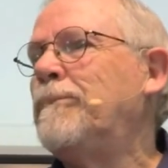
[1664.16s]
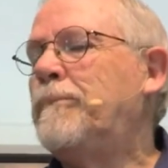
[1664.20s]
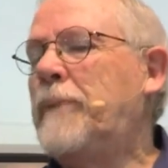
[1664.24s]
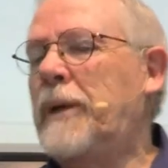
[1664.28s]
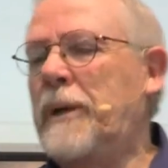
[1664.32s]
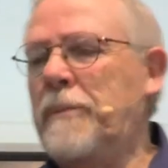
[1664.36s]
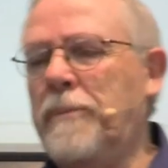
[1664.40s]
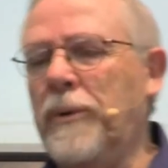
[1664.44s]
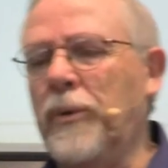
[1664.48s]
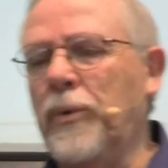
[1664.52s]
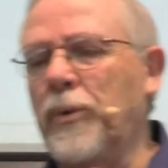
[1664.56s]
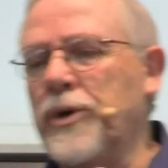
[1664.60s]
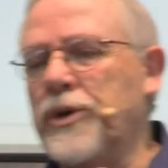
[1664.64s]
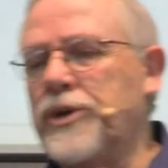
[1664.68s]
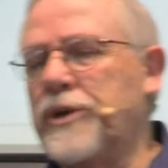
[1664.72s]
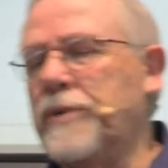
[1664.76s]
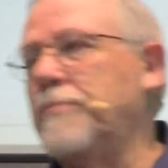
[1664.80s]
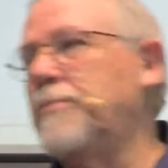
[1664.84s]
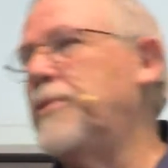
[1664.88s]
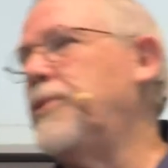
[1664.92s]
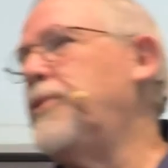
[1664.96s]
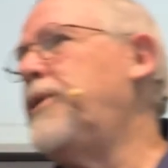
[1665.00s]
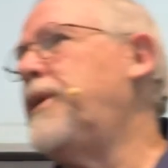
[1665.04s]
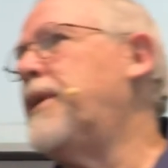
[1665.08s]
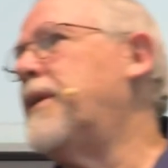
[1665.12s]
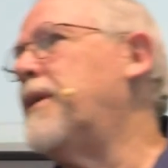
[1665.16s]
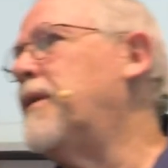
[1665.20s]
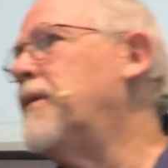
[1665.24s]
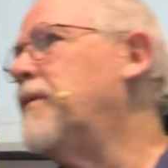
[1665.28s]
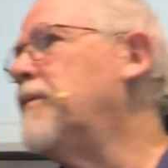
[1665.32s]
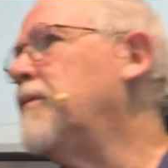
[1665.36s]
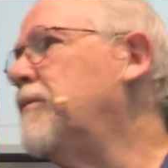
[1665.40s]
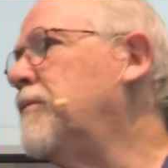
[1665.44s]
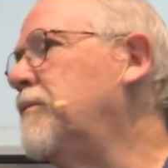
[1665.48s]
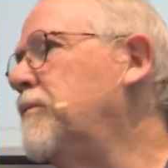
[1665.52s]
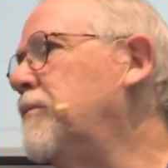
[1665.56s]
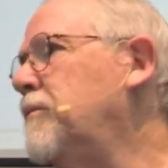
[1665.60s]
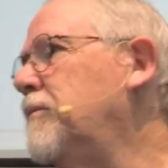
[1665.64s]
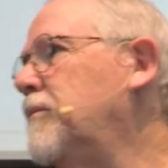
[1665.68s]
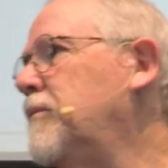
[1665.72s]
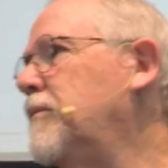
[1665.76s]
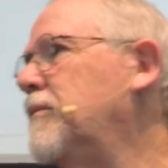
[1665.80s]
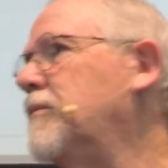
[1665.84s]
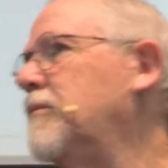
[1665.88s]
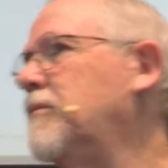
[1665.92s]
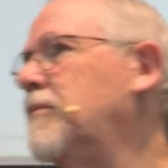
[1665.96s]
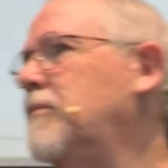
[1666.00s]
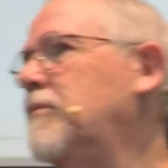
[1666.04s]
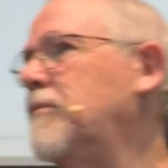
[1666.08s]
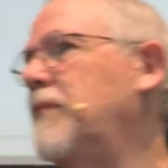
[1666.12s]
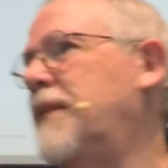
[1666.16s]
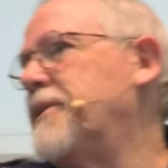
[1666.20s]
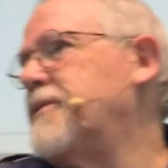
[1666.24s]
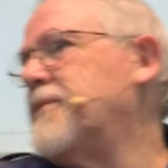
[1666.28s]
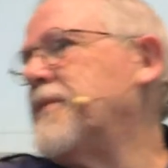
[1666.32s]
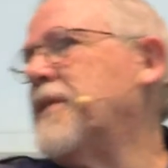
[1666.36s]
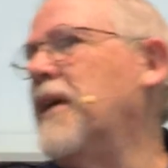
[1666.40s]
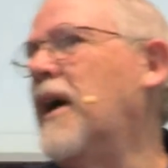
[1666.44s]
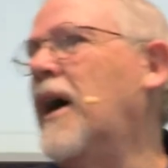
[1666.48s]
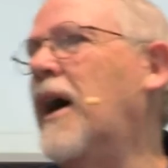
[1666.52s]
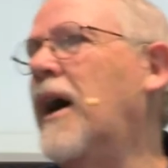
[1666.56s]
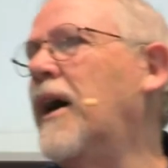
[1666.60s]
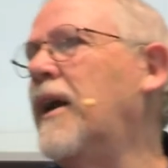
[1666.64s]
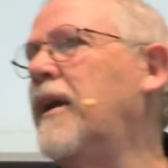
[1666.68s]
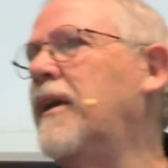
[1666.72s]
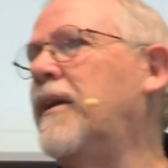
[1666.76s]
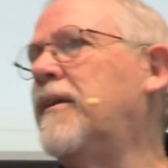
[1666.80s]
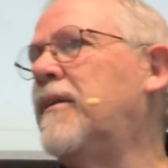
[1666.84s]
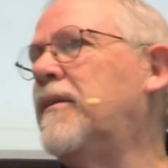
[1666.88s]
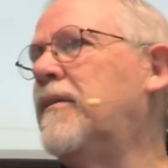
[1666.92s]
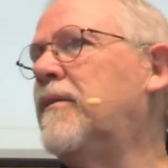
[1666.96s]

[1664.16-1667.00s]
People worship Buddha as a God.